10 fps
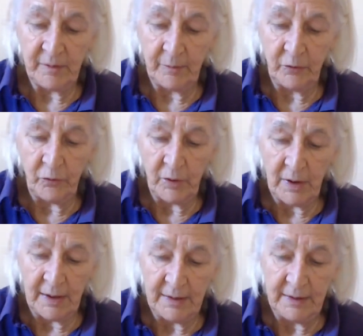So I'm going to draw a
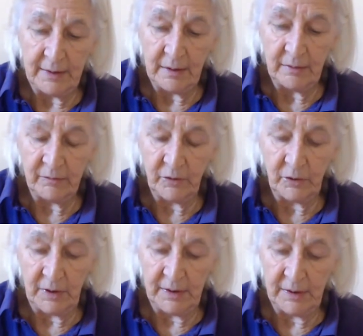line, a
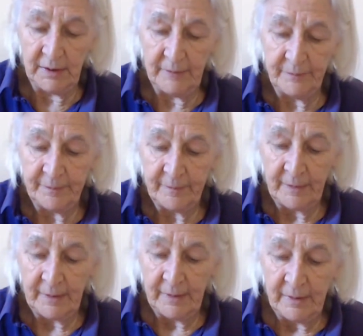circle here
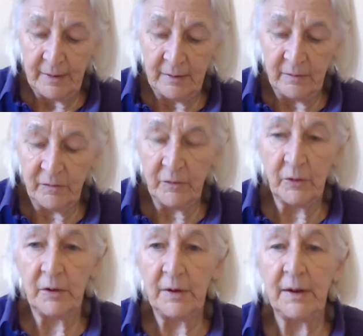and a
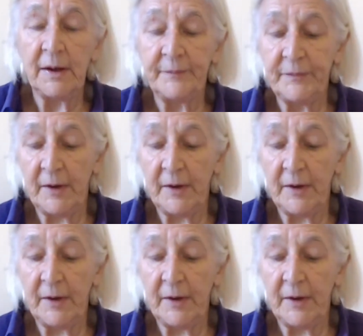circle here.